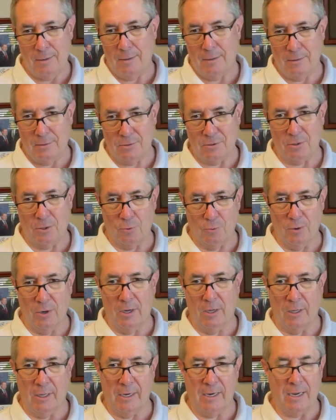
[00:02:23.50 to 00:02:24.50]
And so
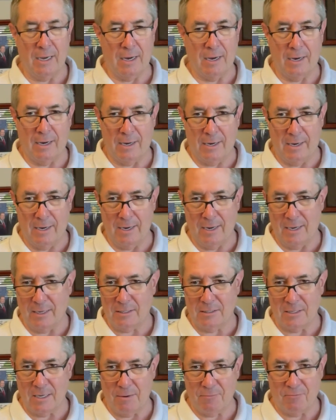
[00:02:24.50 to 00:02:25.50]
really, uh,
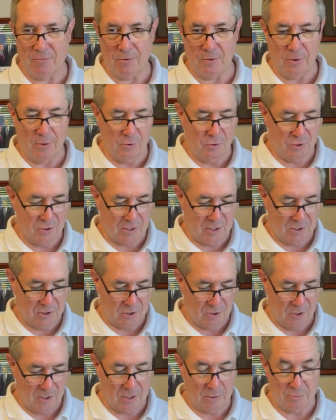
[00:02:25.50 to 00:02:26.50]
except for those uh,
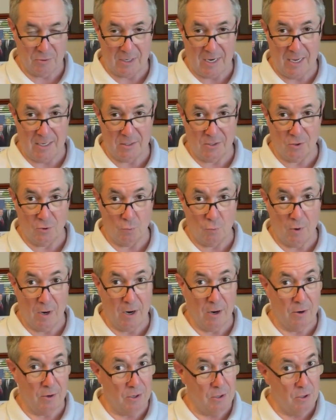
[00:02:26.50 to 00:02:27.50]
circumstances
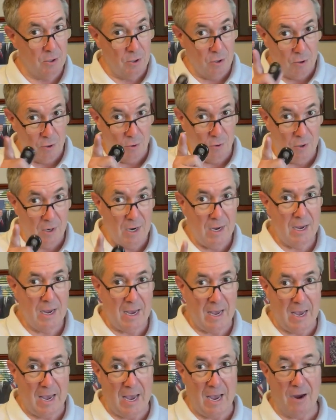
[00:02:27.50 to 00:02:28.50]
where you
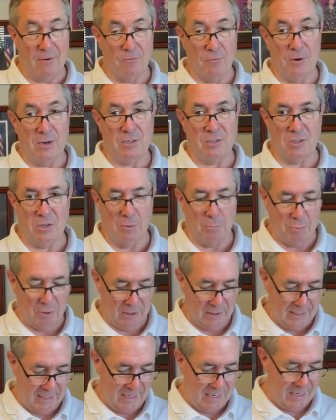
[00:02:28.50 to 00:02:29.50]
have reason to
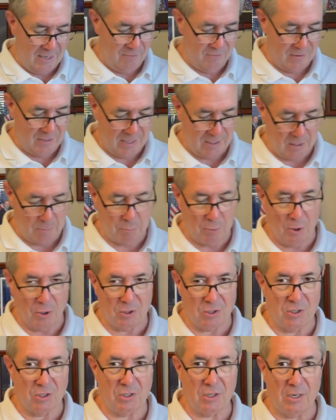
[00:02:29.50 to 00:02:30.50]
believe that the
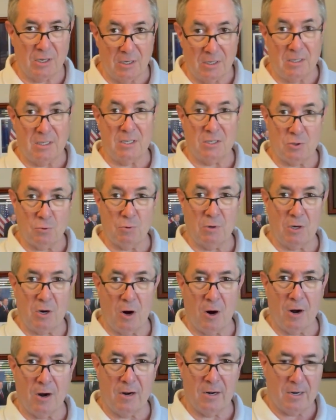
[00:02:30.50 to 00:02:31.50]
person's going to
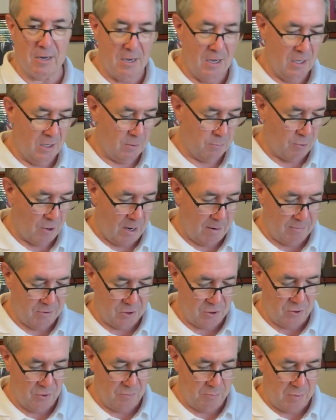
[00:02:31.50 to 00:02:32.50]
disregard the promise
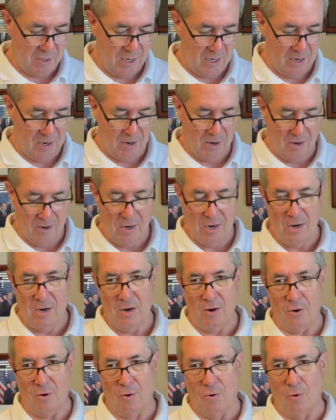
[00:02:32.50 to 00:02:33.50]
to appear,
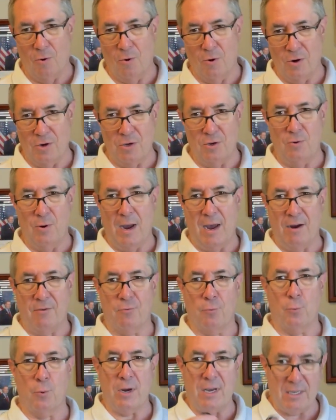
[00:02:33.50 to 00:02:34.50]
or, or you
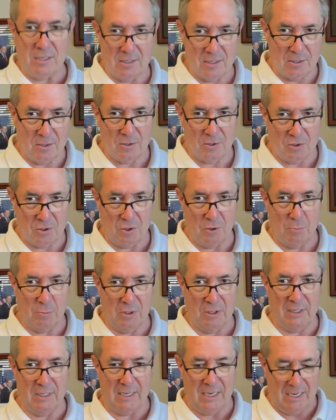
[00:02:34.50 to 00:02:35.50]
have reason to
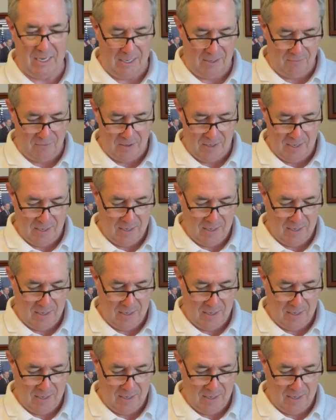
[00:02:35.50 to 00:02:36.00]
believe